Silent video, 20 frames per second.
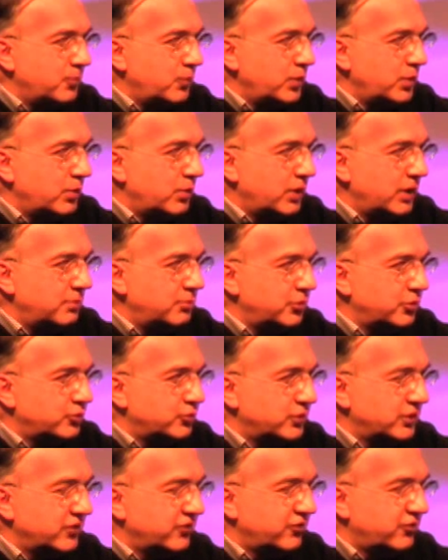we were able
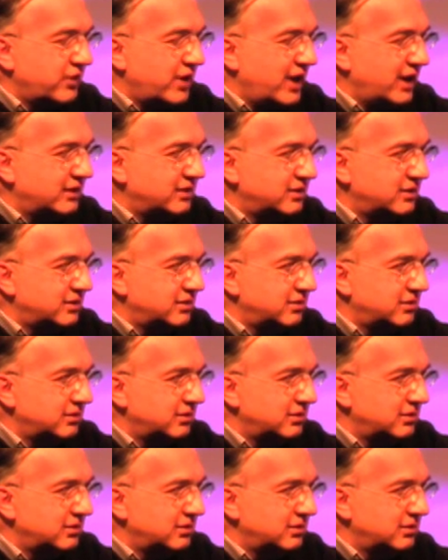to extract,